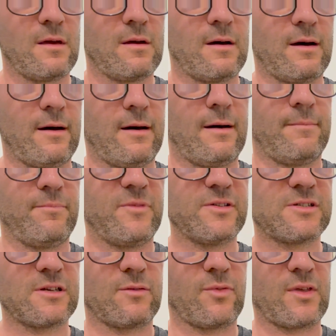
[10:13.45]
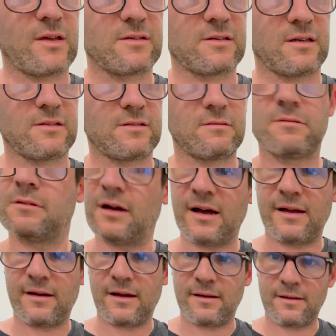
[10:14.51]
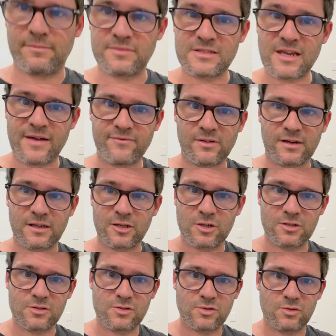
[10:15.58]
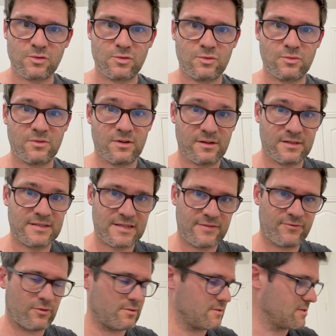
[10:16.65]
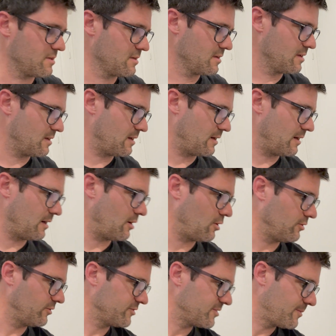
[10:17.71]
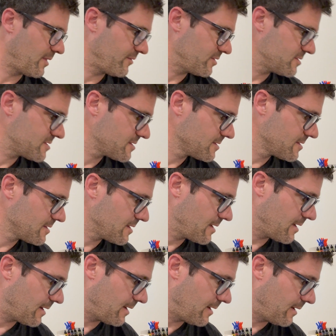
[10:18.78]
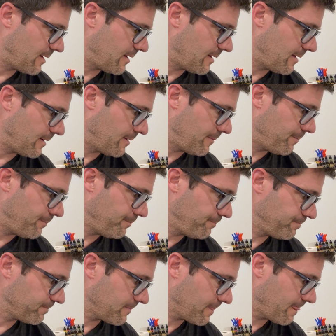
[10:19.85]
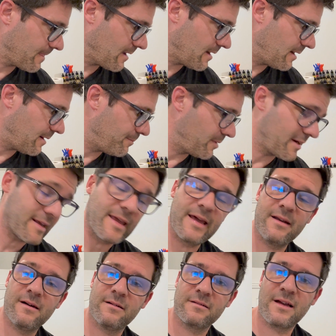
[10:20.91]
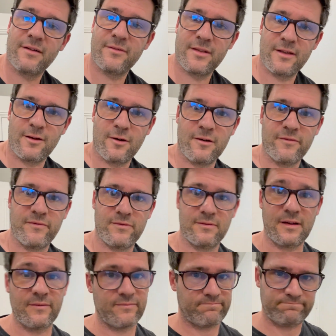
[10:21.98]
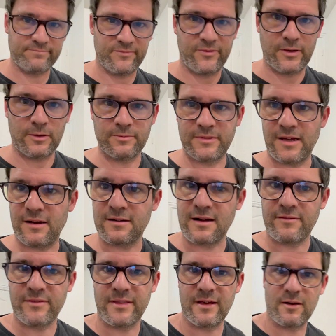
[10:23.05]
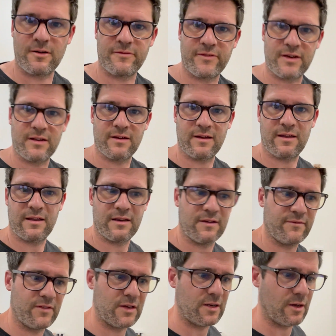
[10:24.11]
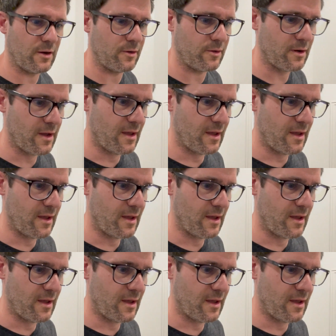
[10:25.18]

Um, there's certain things I, I, am definitely gonna do that are different uh, on some others. Um, uh, but again, I'll cover that off. I've filmed it, I'll cover that off in a, in a video